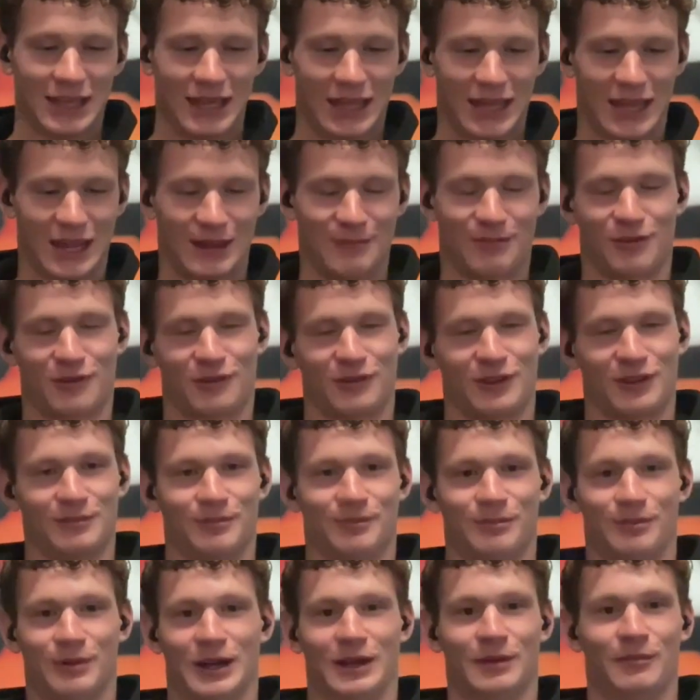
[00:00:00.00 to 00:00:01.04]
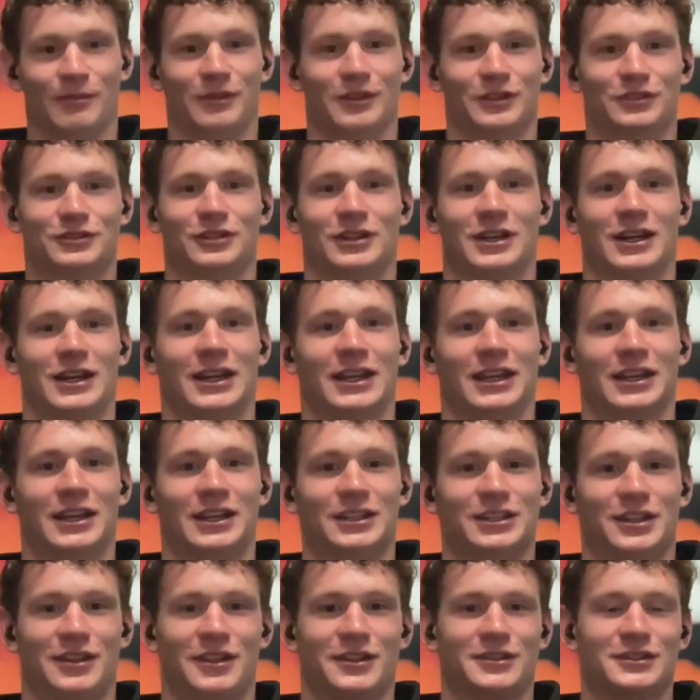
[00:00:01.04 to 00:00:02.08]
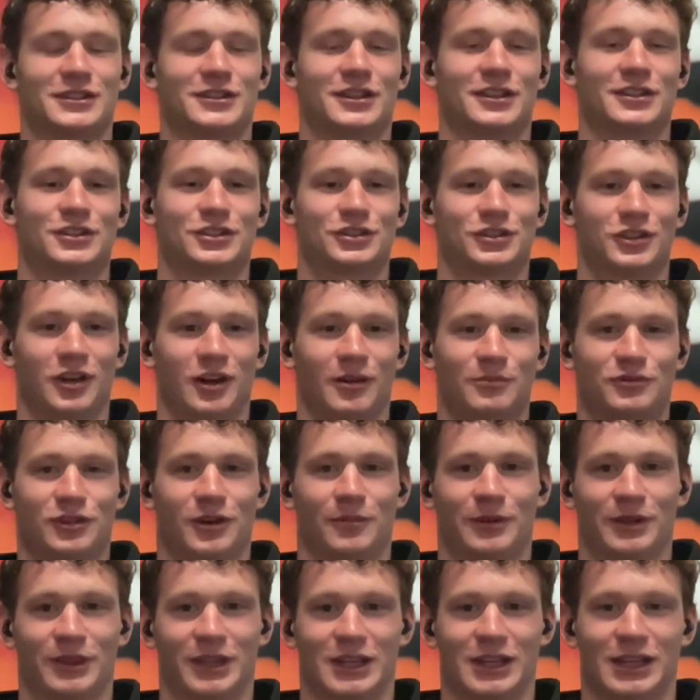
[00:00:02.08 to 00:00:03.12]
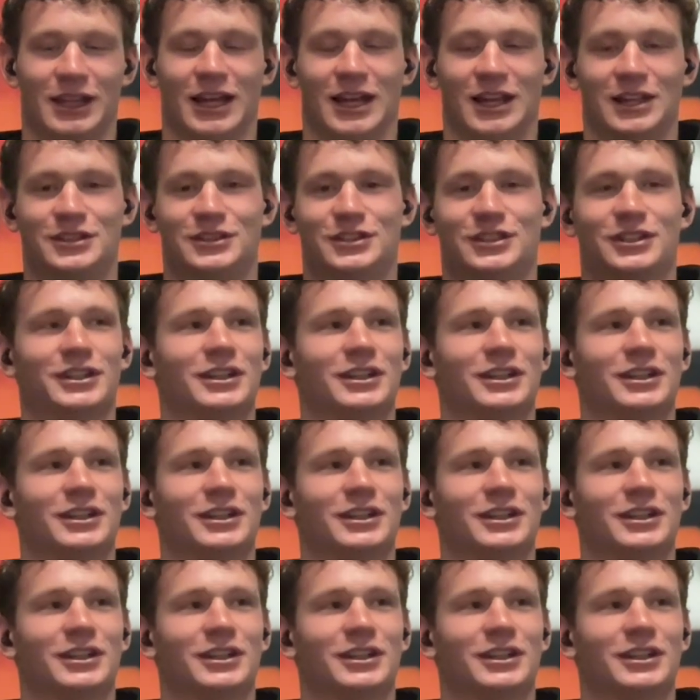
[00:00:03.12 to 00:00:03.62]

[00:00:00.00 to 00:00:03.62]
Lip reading: absolutely bummed the truck, and I just entered the shop dropping the clutch,